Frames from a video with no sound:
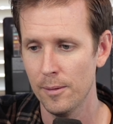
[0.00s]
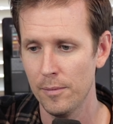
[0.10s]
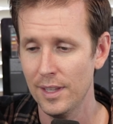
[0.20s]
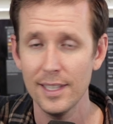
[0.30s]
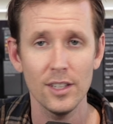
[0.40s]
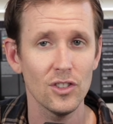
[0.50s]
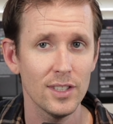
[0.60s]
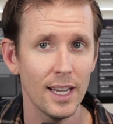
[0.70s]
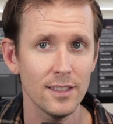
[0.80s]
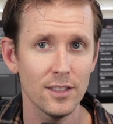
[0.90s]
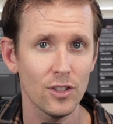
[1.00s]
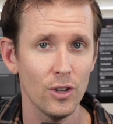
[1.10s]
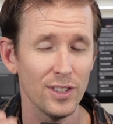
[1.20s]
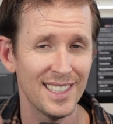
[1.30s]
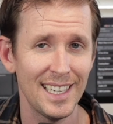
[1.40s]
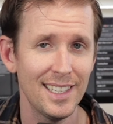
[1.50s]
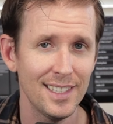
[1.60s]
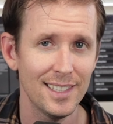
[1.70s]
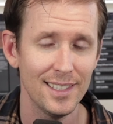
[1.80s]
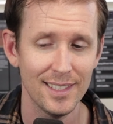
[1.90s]
This exercise is called
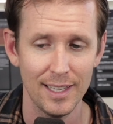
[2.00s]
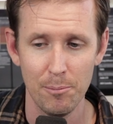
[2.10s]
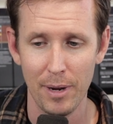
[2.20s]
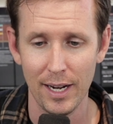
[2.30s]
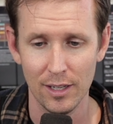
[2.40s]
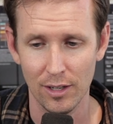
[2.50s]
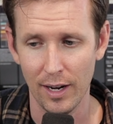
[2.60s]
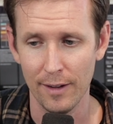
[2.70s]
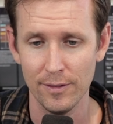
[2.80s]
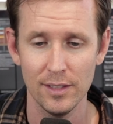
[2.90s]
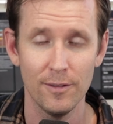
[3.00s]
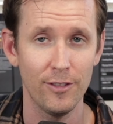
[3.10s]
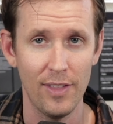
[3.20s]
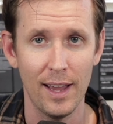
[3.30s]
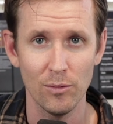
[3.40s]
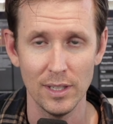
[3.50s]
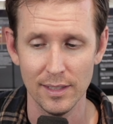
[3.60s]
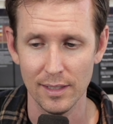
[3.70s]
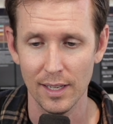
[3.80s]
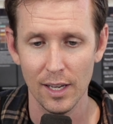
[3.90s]
sentences and paragraphs for that
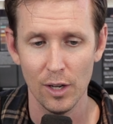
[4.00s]
reason.